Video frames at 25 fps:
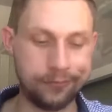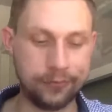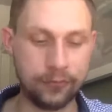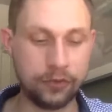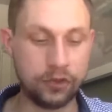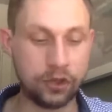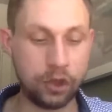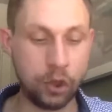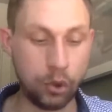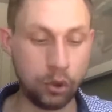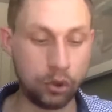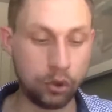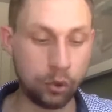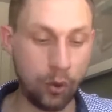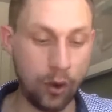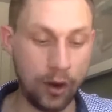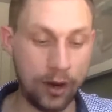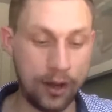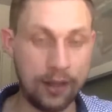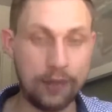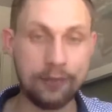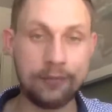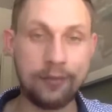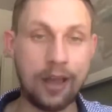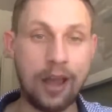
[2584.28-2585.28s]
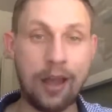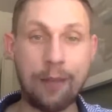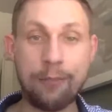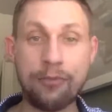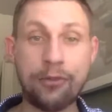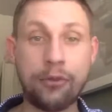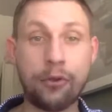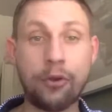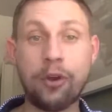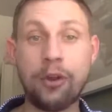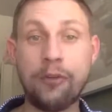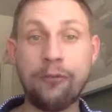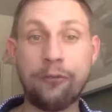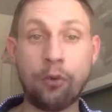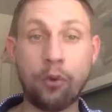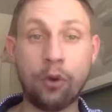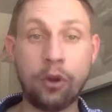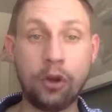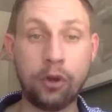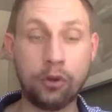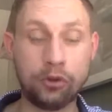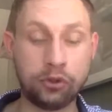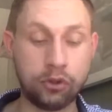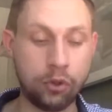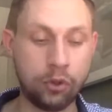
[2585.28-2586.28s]
220, I'm 34
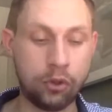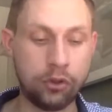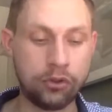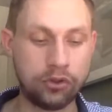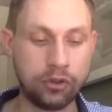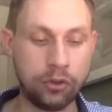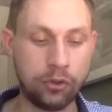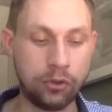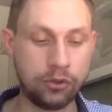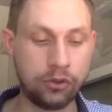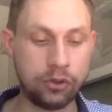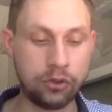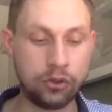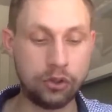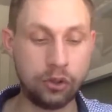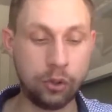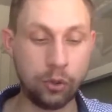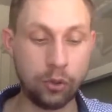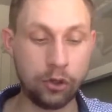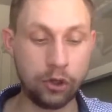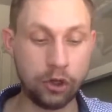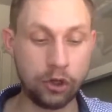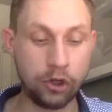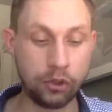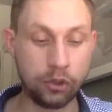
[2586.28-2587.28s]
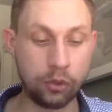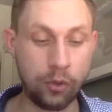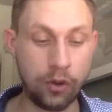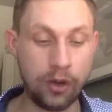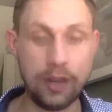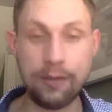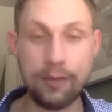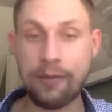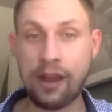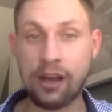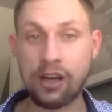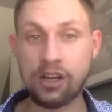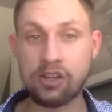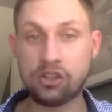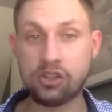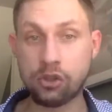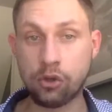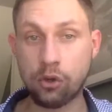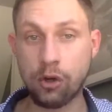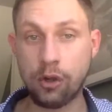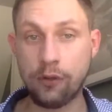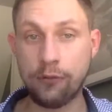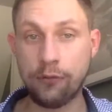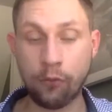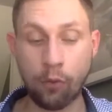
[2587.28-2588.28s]
years old, so 220 minus
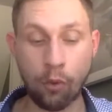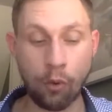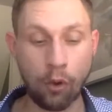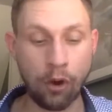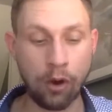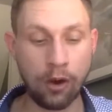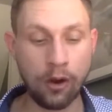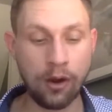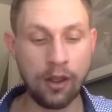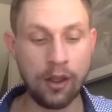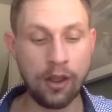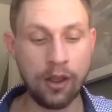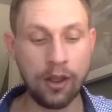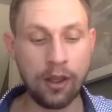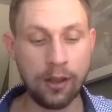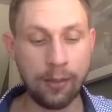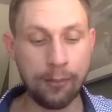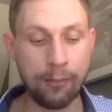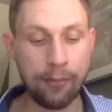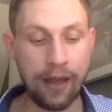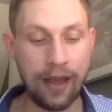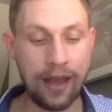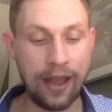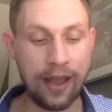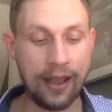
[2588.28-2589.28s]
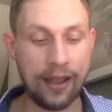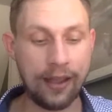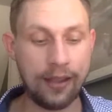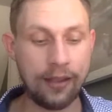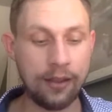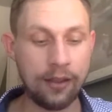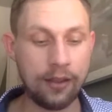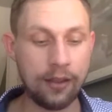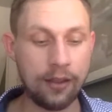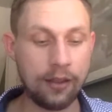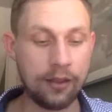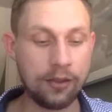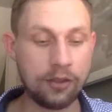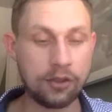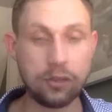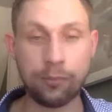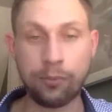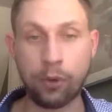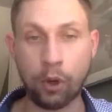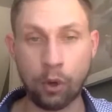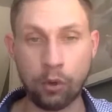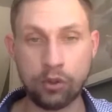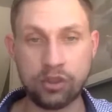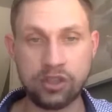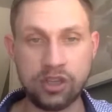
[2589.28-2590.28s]
34, my
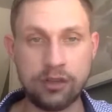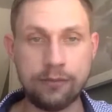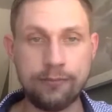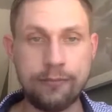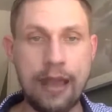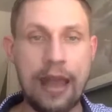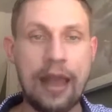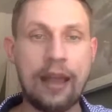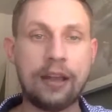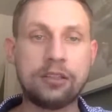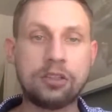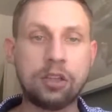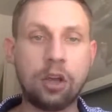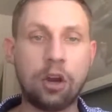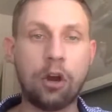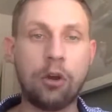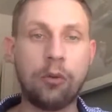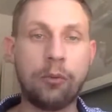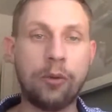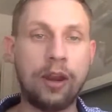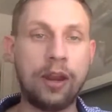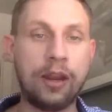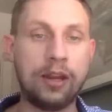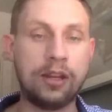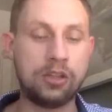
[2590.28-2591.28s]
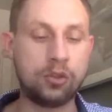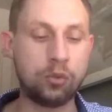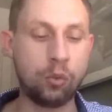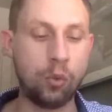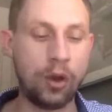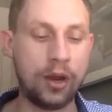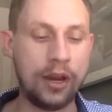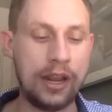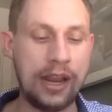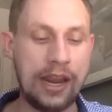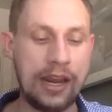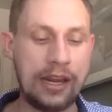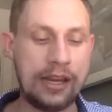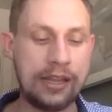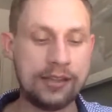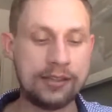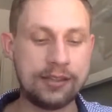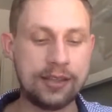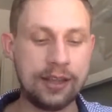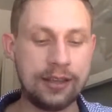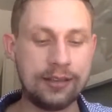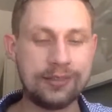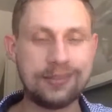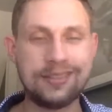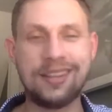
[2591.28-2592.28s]
supposed max heart rate is
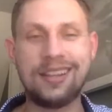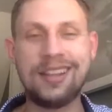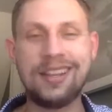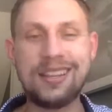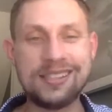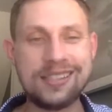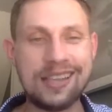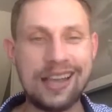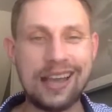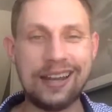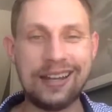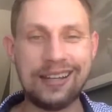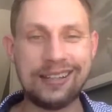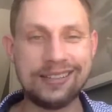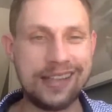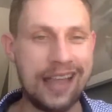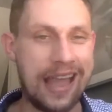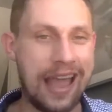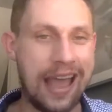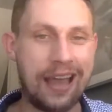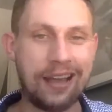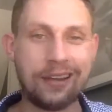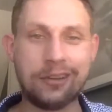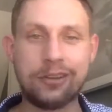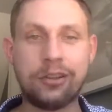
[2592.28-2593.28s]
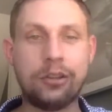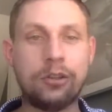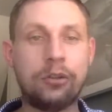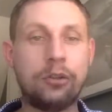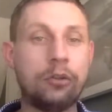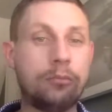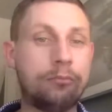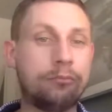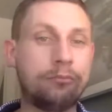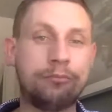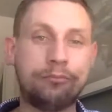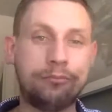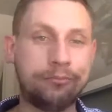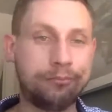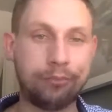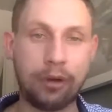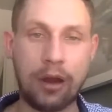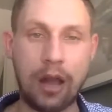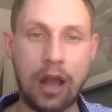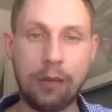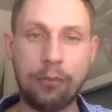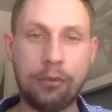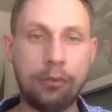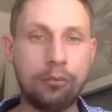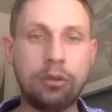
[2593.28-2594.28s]
186. Is that exact?
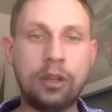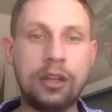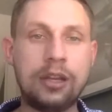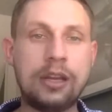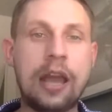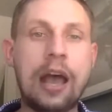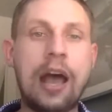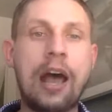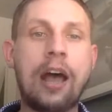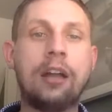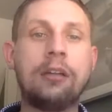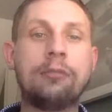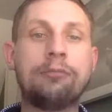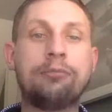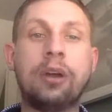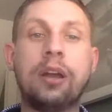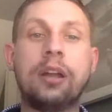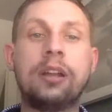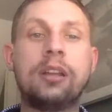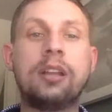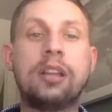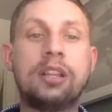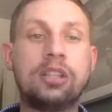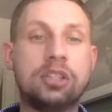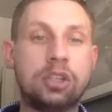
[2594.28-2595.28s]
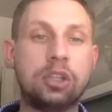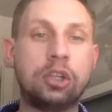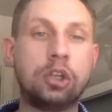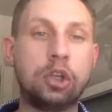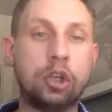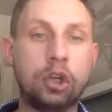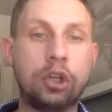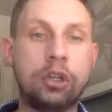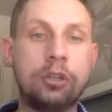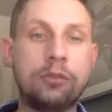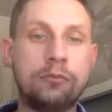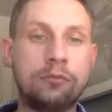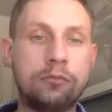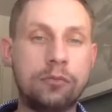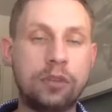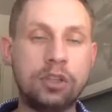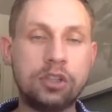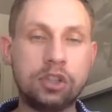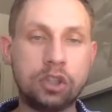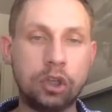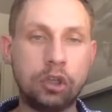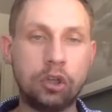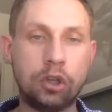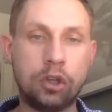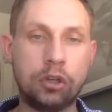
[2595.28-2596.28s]
Probably not, but it's a good
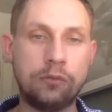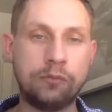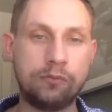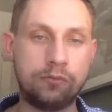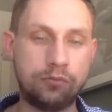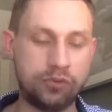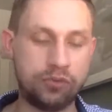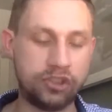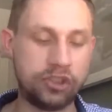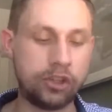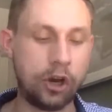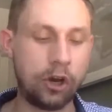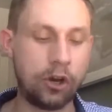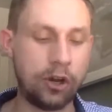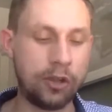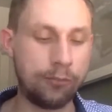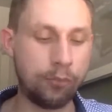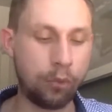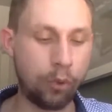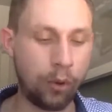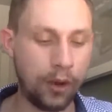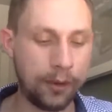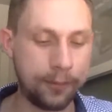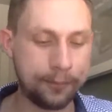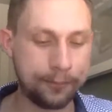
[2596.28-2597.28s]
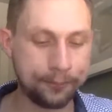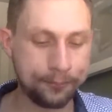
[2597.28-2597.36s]
starting point.